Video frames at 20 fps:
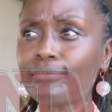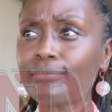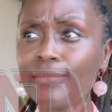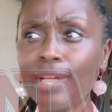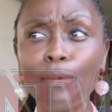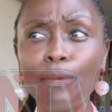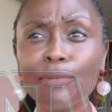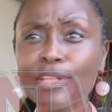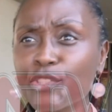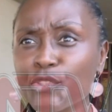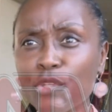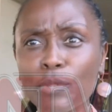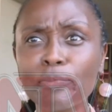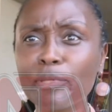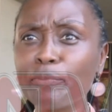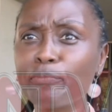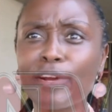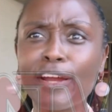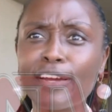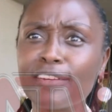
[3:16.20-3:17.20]
I'm extremely
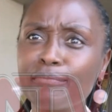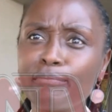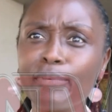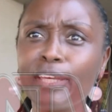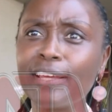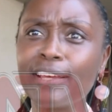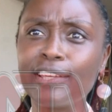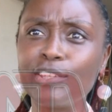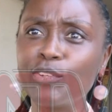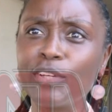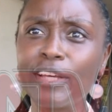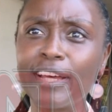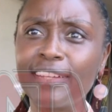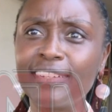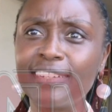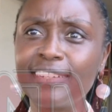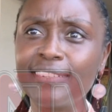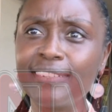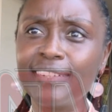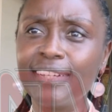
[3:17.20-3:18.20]
proud of being a
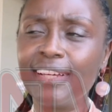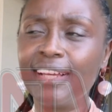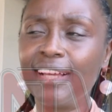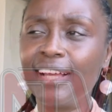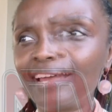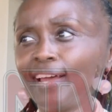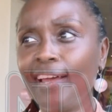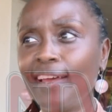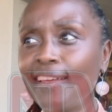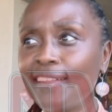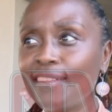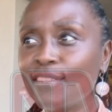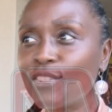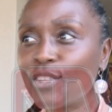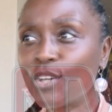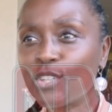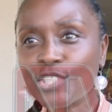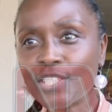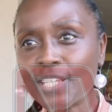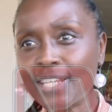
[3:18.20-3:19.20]
Ugandan. And
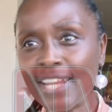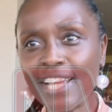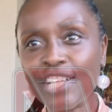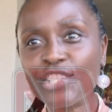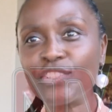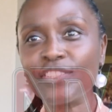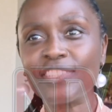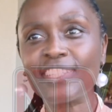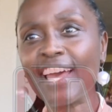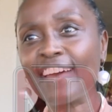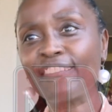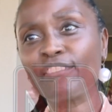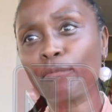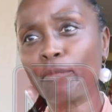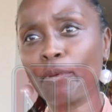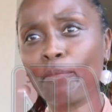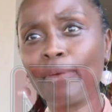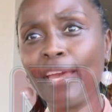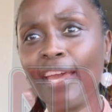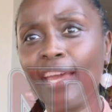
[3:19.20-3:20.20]
those connections have to
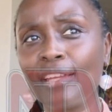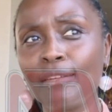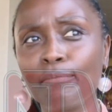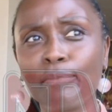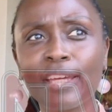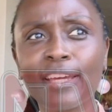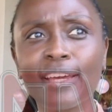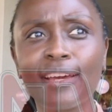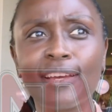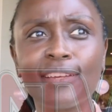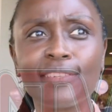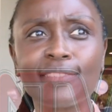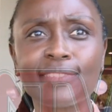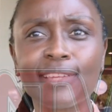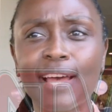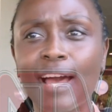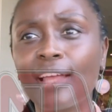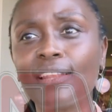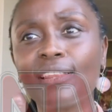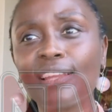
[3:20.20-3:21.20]
be made because
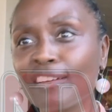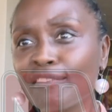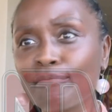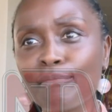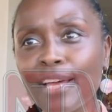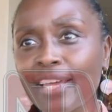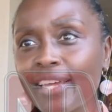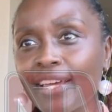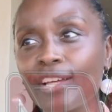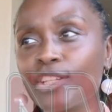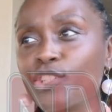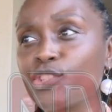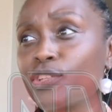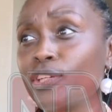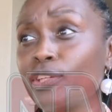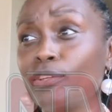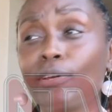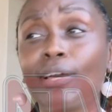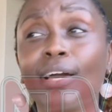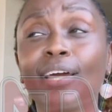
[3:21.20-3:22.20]
I love my country.
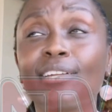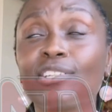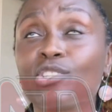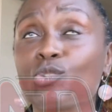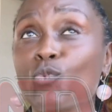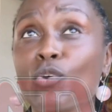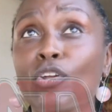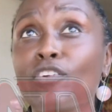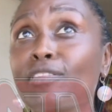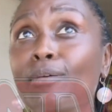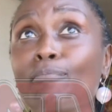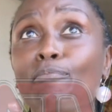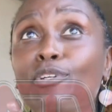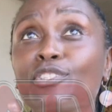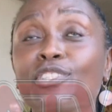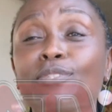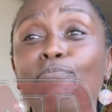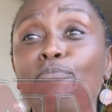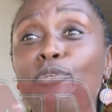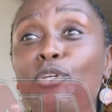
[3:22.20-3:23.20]
Uganda is one of the
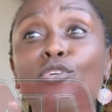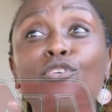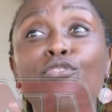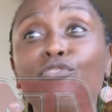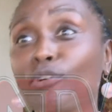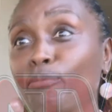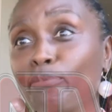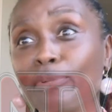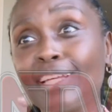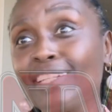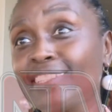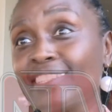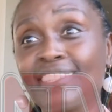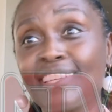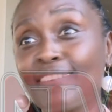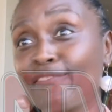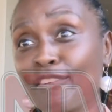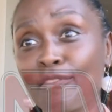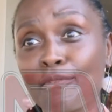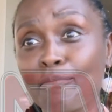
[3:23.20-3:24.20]
most beautiful places
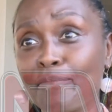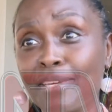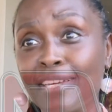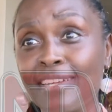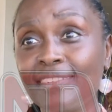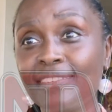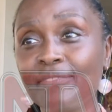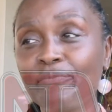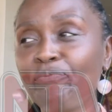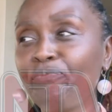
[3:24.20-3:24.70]
I've ever been.